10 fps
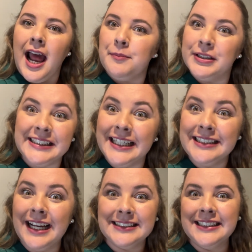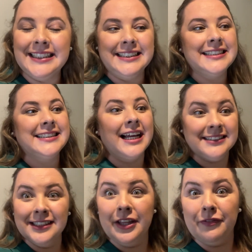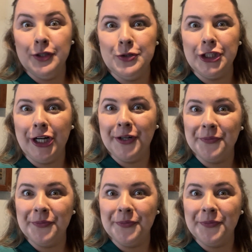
and pretend it doesn't exist until the future.